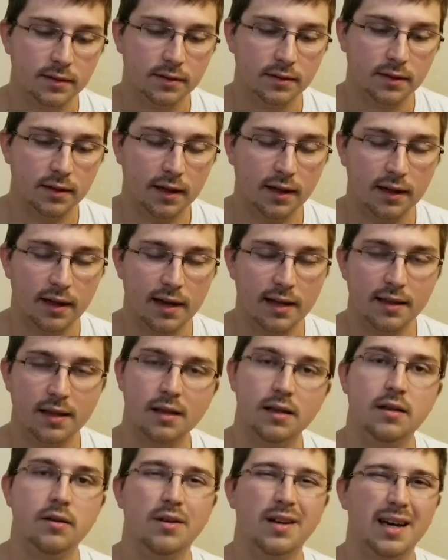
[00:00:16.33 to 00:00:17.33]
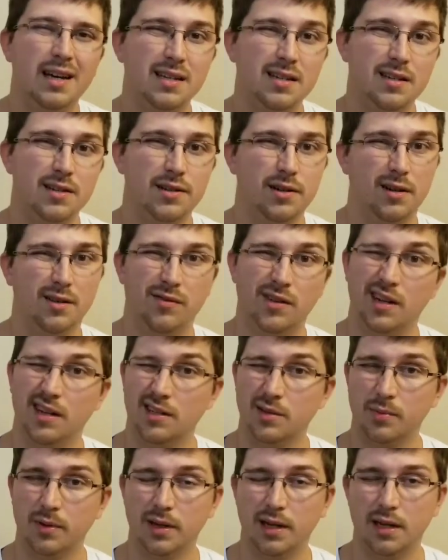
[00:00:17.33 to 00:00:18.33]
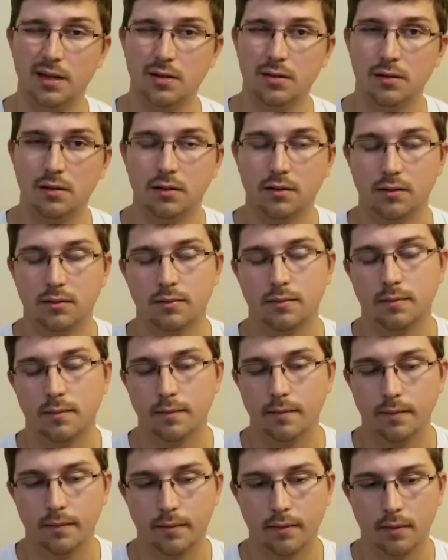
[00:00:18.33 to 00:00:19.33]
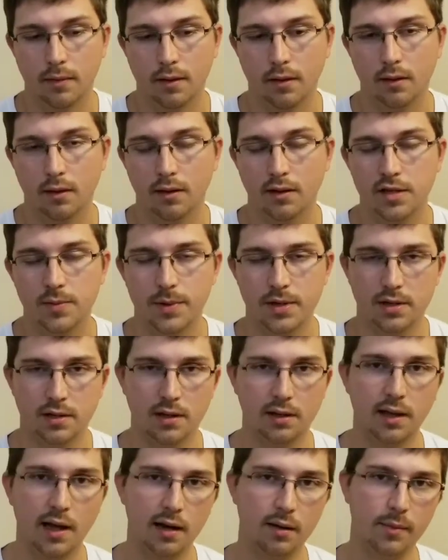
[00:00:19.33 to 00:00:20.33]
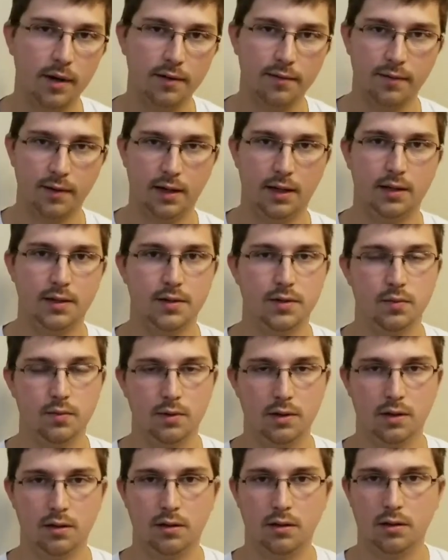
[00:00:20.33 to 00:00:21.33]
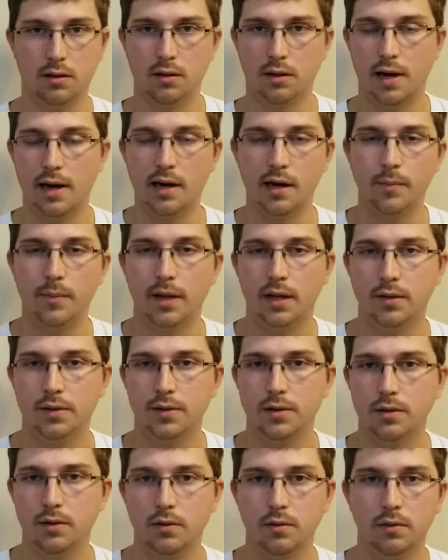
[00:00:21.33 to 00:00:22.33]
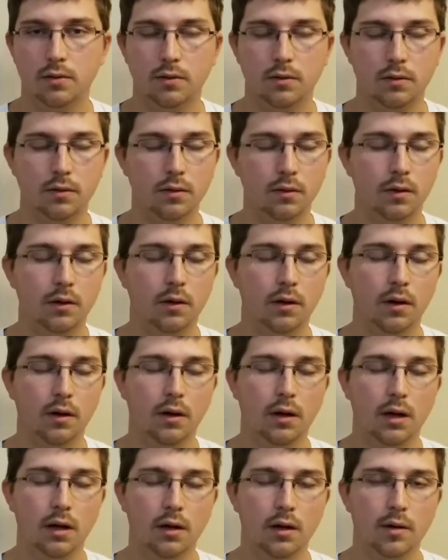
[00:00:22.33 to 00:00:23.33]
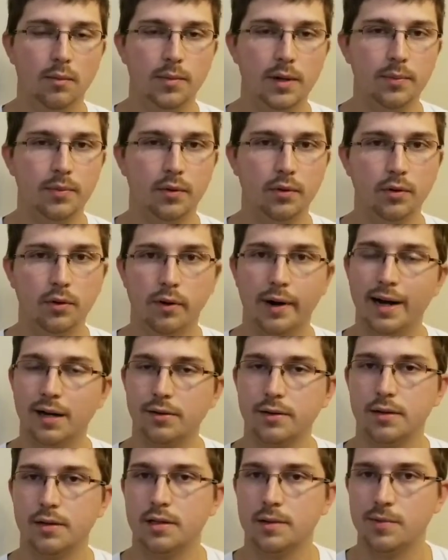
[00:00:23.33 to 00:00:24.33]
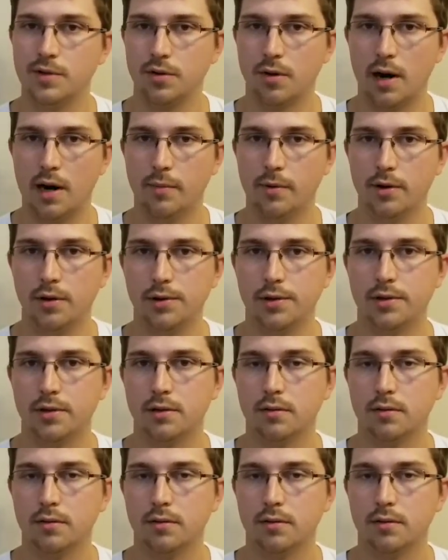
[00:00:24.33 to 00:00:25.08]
I think you guys deserve an explanation, especially a lot of my fans with the Iron Man suit and people who are actually subscribers.